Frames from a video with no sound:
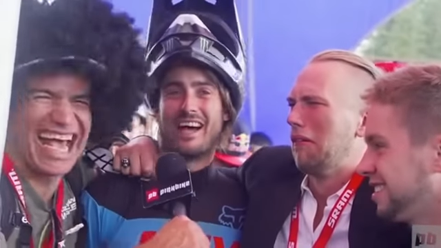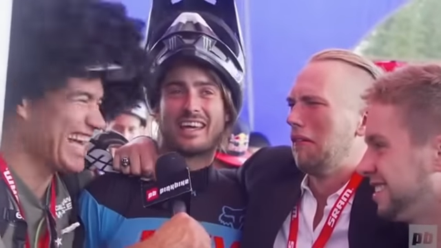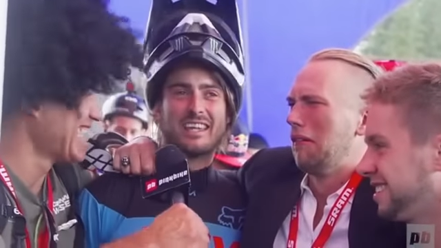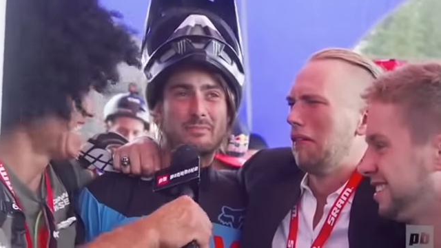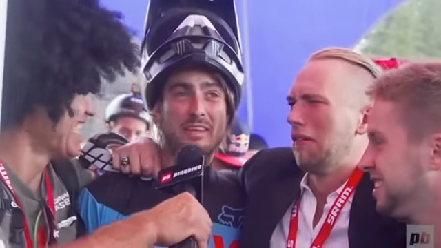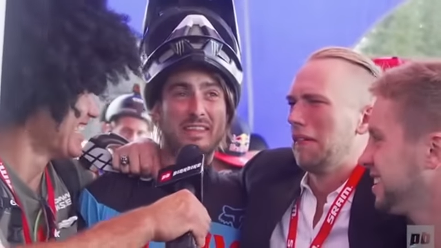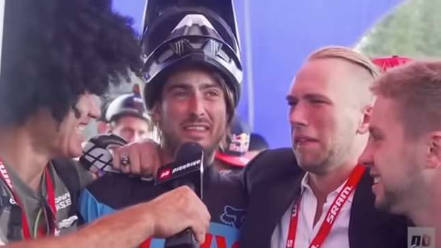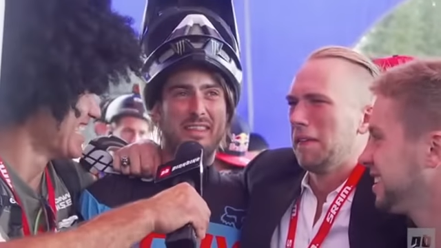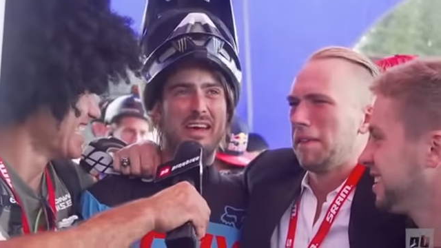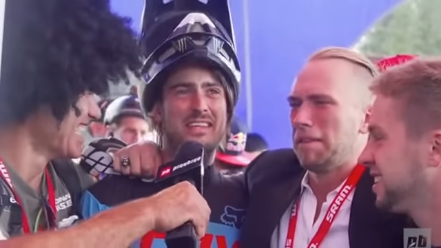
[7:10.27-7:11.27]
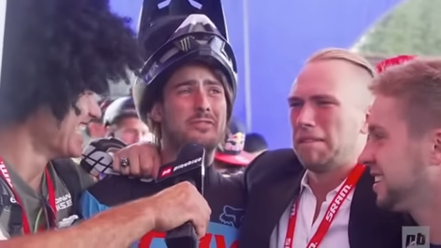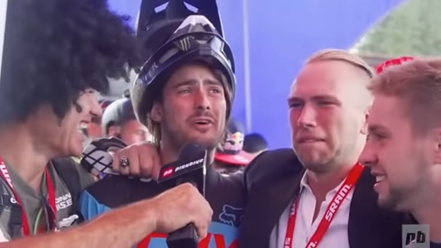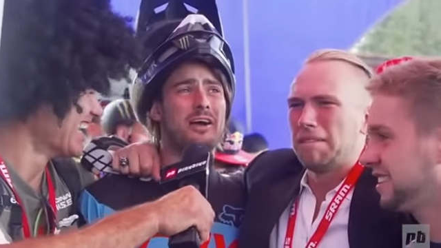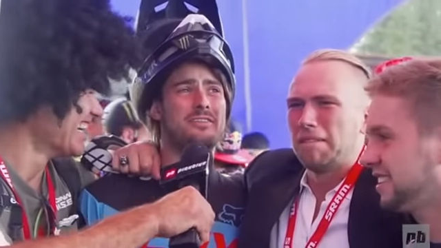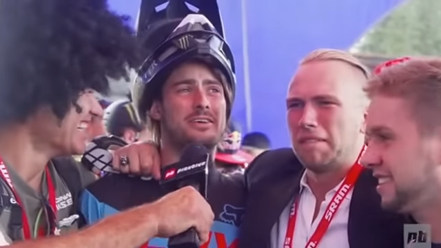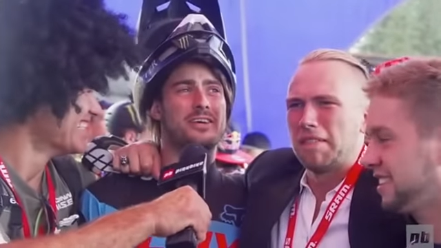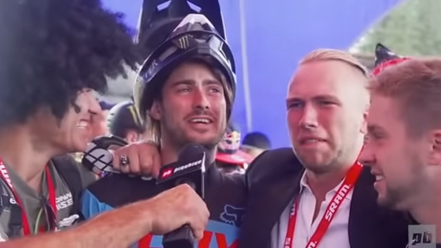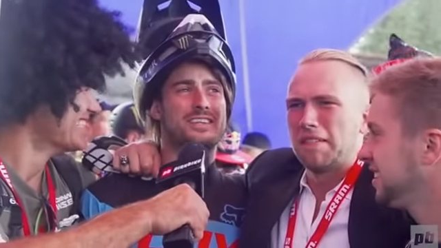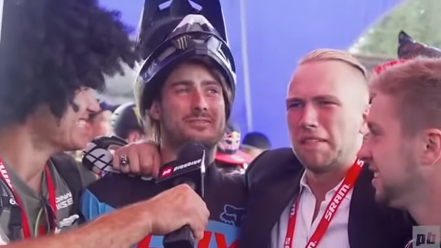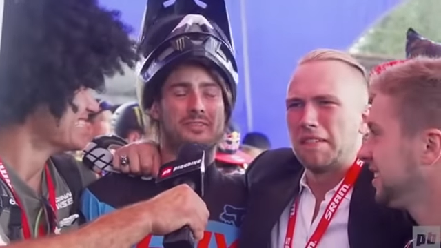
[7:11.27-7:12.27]
Speaker 1: like, it's been 35
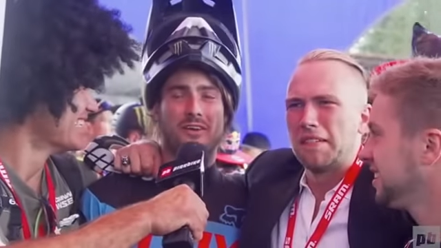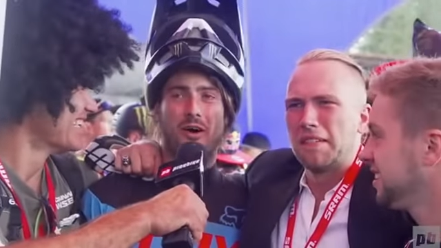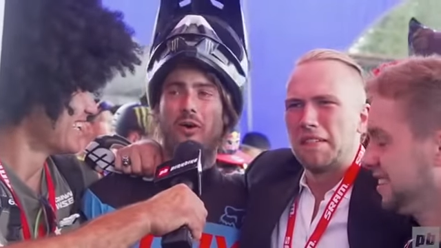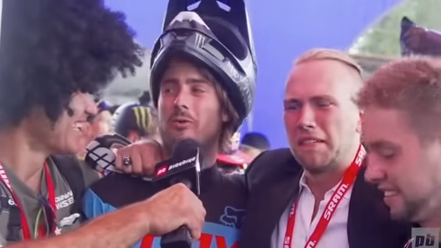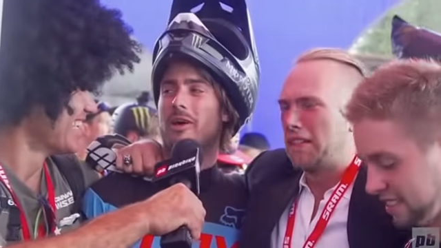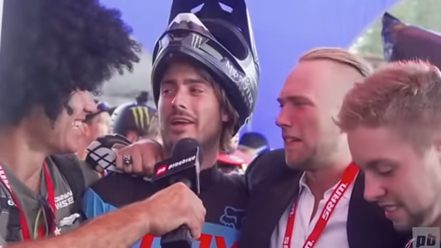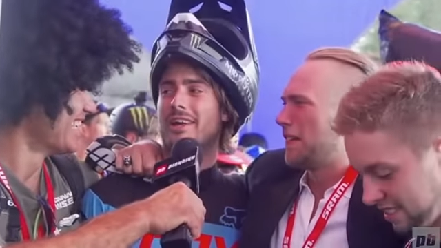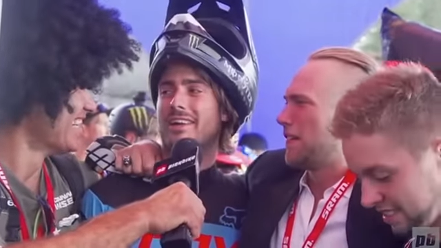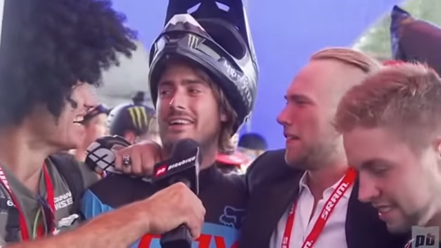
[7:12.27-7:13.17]
degrees for the whole week,